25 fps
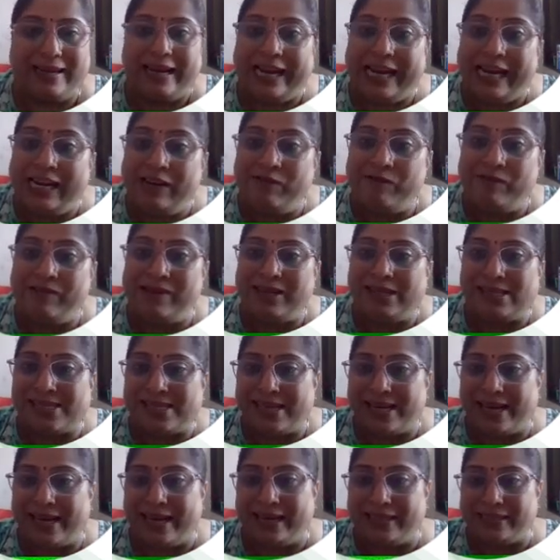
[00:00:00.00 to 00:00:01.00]

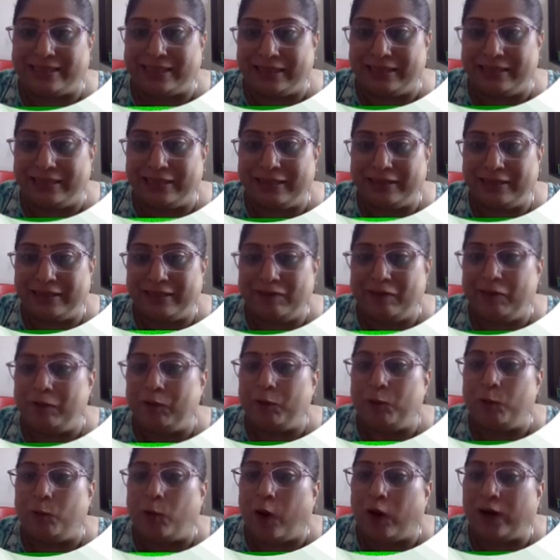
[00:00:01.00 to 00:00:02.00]
Investigating.
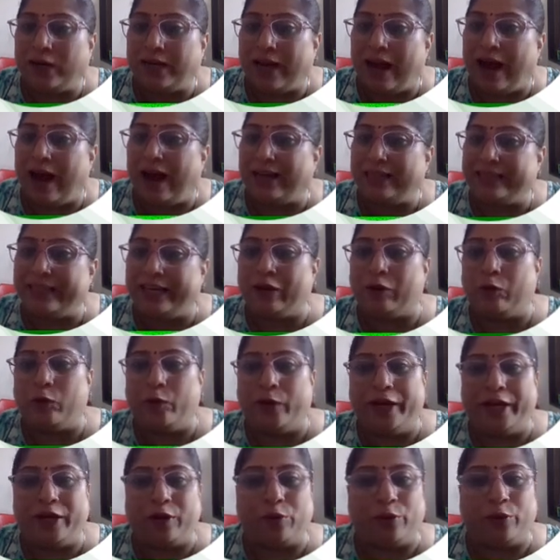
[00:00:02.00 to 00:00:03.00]
What are they
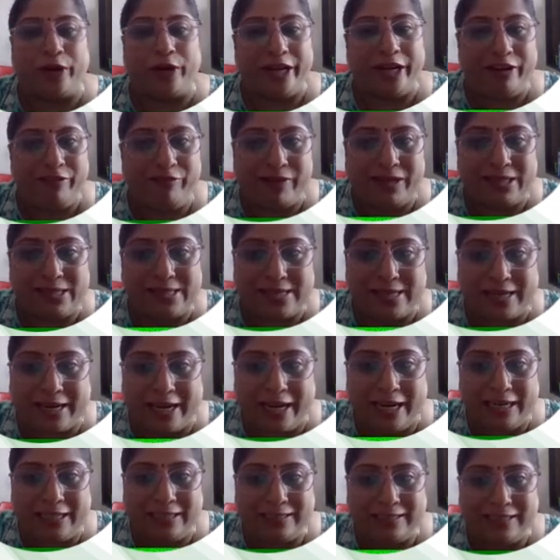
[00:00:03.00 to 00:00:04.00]
going to
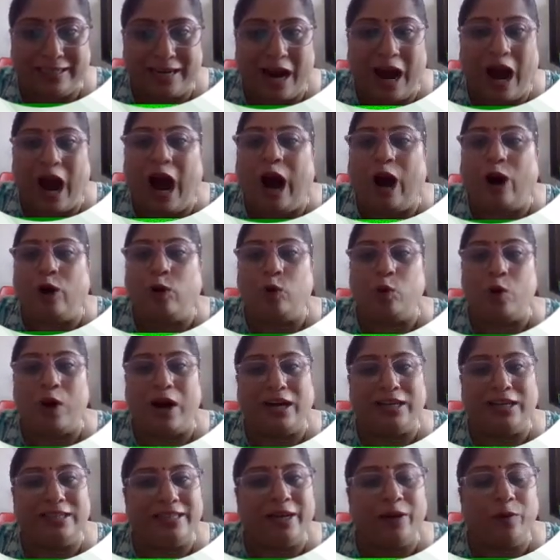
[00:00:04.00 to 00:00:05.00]
investigate? How
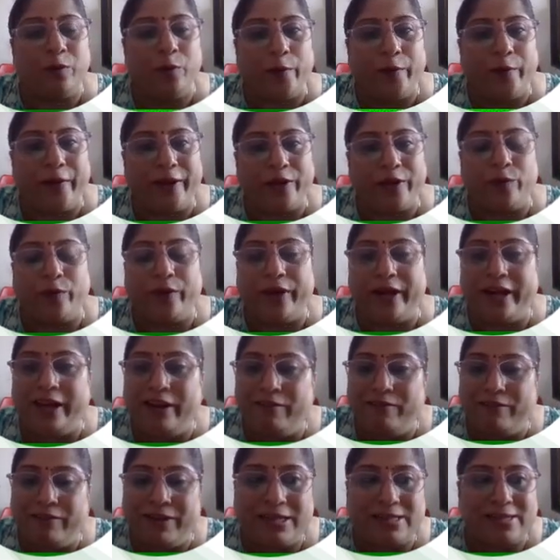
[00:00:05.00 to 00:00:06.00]
are they going to
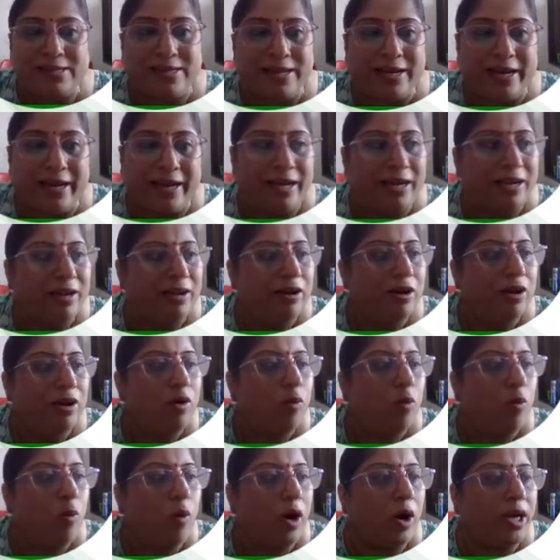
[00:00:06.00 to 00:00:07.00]
investigate?
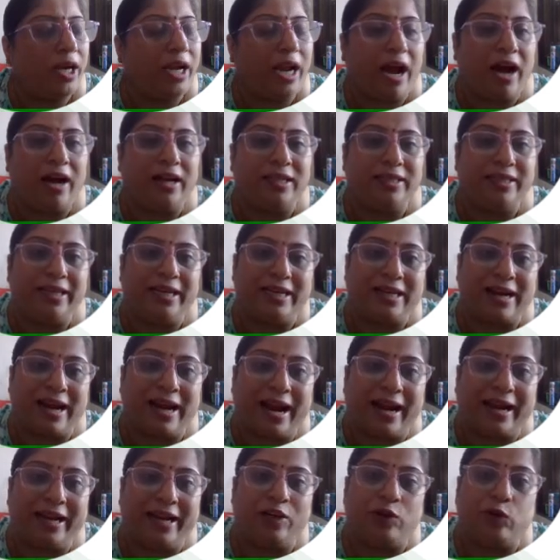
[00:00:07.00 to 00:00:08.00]
What are they
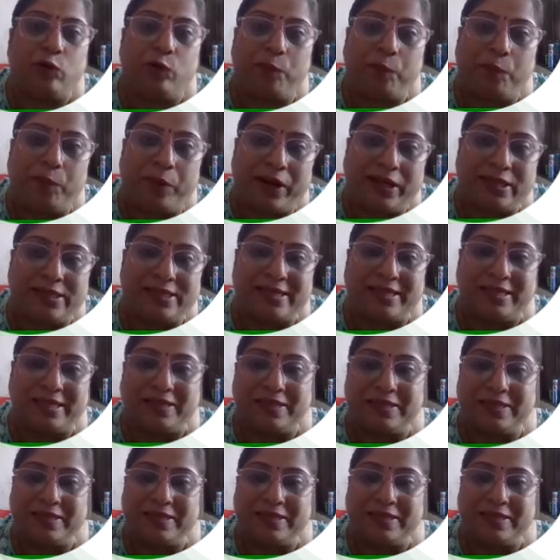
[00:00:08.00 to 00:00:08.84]
trying to present?